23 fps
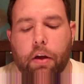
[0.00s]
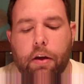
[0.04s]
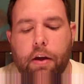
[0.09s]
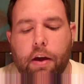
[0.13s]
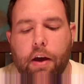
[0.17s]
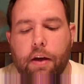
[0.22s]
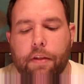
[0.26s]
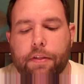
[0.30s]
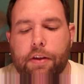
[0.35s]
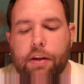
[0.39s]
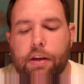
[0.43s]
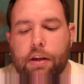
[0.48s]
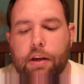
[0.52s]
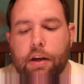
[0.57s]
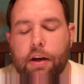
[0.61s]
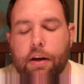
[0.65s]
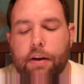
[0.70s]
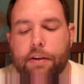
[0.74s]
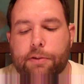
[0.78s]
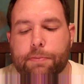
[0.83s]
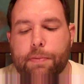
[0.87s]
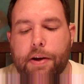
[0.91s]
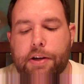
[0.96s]
yeah,
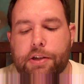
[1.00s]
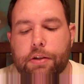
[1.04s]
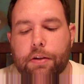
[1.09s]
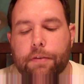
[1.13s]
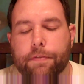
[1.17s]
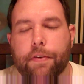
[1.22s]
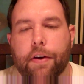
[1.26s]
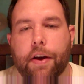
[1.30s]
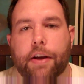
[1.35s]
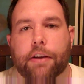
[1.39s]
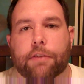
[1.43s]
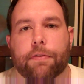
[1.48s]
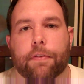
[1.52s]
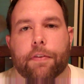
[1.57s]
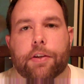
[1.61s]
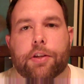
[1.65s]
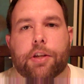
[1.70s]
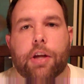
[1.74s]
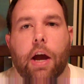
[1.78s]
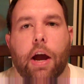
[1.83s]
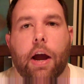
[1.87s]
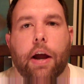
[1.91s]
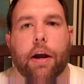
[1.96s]
the special effects for the
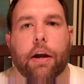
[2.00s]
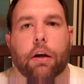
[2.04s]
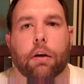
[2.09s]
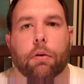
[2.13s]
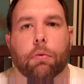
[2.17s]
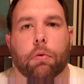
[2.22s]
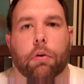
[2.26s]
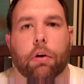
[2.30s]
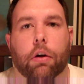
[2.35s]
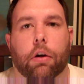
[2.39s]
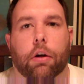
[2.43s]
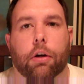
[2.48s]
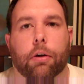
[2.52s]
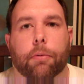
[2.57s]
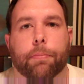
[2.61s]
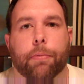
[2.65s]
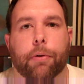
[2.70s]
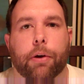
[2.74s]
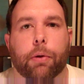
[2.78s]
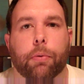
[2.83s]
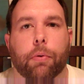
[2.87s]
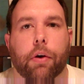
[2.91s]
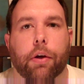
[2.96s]
tire were
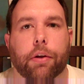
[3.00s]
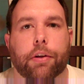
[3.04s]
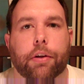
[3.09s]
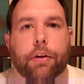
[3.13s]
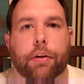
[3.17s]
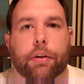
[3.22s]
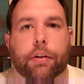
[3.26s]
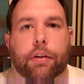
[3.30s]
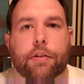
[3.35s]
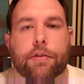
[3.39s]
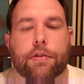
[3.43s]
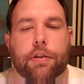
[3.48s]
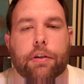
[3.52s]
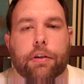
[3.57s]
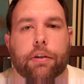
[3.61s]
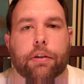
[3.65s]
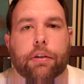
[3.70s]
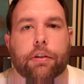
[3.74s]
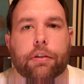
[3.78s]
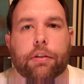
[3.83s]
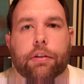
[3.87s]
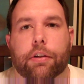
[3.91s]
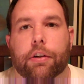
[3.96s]
pretty well done,
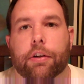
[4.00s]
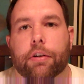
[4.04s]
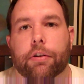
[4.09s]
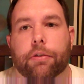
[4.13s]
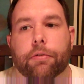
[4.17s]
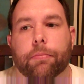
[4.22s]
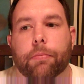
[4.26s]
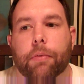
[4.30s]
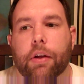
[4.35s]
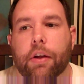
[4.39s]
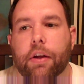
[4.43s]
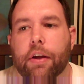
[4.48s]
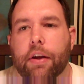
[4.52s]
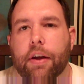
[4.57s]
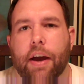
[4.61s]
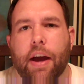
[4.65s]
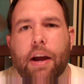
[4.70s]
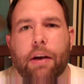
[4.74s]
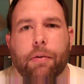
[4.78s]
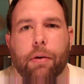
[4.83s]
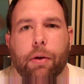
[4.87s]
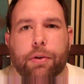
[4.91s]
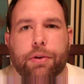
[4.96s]
considering, you know,
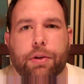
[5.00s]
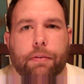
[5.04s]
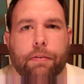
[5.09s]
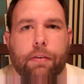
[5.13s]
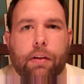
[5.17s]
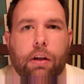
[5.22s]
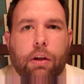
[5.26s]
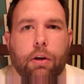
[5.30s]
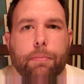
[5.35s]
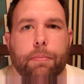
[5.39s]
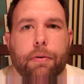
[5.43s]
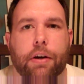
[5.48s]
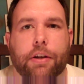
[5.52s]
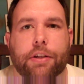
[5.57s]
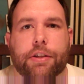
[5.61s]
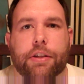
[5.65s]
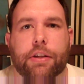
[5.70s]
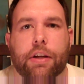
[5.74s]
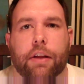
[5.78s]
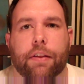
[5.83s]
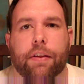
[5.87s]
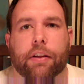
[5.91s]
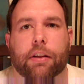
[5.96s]
had a relatively low
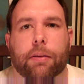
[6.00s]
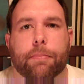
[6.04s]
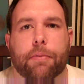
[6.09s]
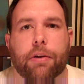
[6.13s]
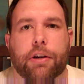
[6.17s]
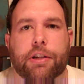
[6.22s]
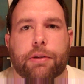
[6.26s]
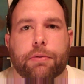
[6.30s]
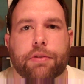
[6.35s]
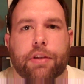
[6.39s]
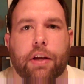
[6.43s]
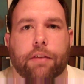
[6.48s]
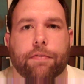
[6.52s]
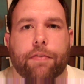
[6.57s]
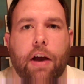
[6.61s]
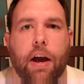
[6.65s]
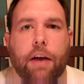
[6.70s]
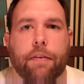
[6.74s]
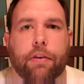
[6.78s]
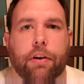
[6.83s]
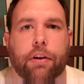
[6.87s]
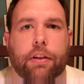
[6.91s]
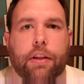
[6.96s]
budget. I think the budget was like
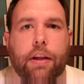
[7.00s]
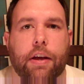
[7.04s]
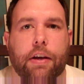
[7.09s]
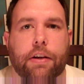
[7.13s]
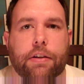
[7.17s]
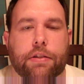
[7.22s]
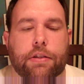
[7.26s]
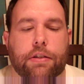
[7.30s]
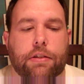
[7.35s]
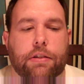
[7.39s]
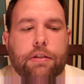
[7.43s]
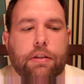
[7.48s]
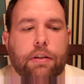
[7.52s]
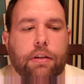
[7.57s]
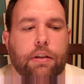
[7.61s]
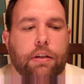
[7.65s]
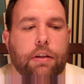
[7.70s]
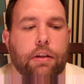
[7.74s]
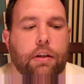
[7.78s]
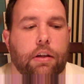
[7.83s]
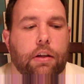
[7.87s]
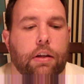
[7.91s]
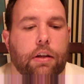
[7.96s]
$500,000,
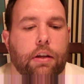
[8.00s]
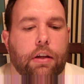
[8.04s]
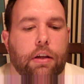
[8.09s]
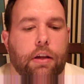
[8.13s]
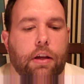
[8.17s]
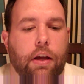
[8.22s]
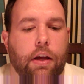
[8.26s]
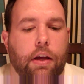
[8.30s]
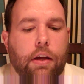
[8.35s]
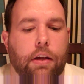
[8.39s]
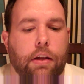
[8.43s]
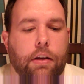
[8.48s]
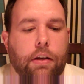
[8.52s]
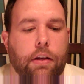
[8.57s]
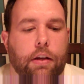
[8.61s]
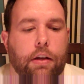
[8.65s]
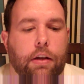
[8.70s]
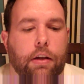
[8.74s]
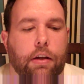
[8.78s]
and